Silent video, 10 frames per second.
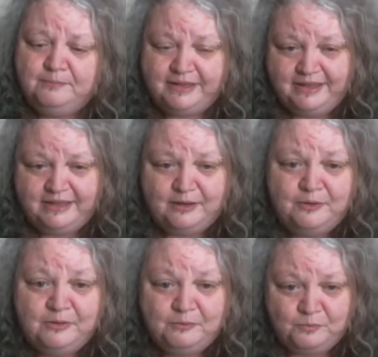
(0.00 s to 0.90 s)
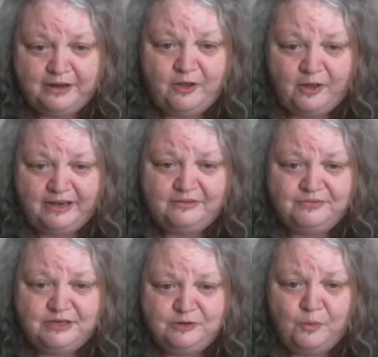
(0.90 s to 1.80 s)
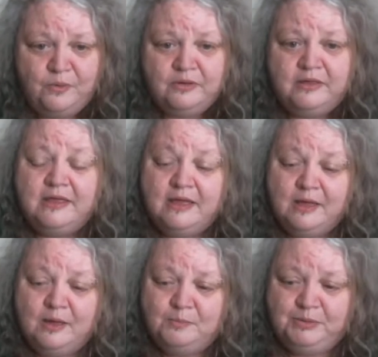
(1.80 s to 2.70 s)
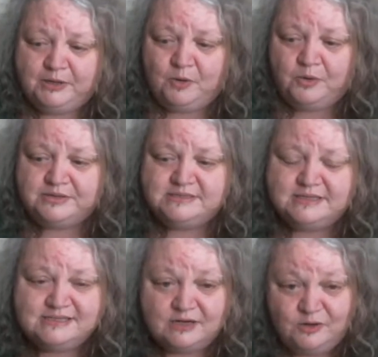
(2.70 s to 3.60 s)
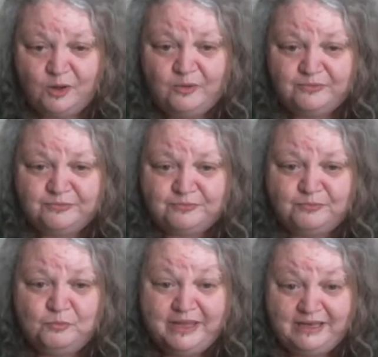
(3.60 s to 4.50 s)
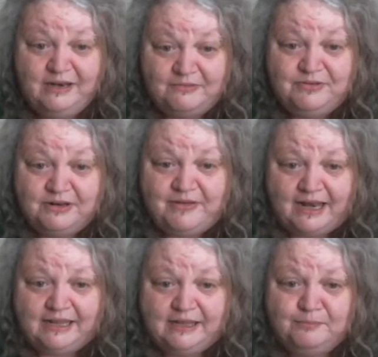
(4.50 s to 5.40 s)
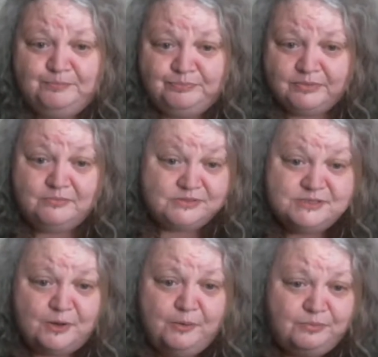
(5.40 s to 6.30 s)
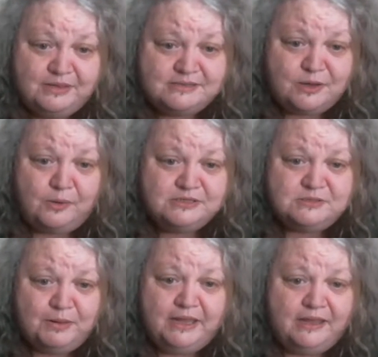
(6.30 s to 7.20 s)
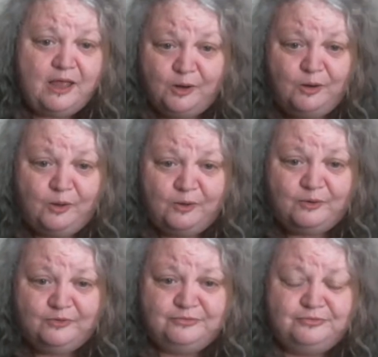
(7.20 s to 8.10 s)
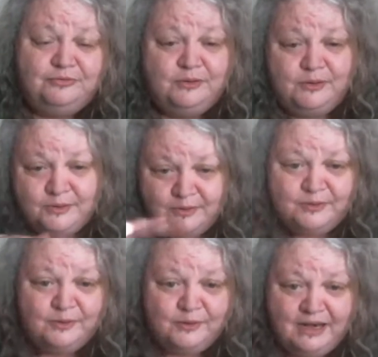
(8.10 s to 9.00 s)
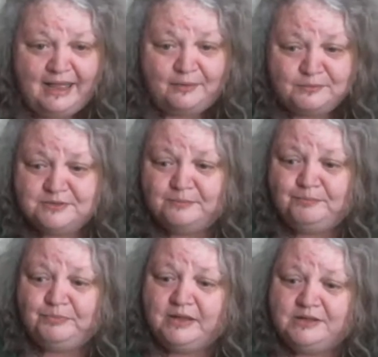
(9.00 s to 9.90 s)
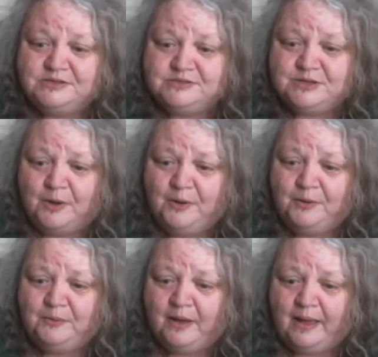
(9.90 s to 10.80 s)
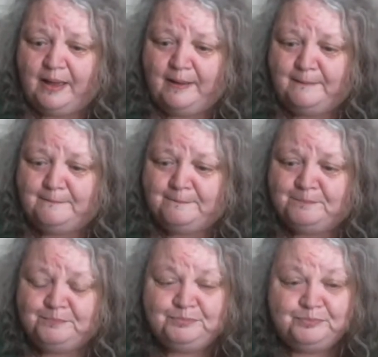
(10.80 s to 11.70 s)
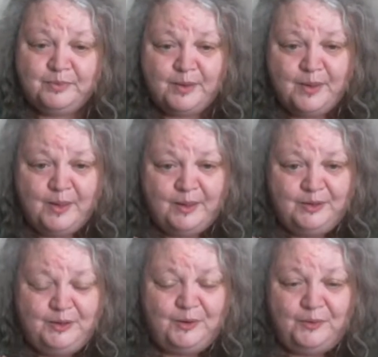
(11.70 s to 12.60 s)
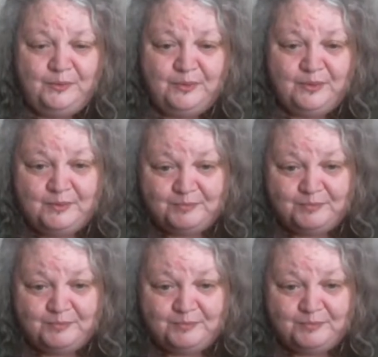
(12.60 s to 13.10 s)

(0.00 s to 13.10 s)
here where I live in York, because there's a lot of, we live in a valley, so there's going to be a lot of cloud. So, you know,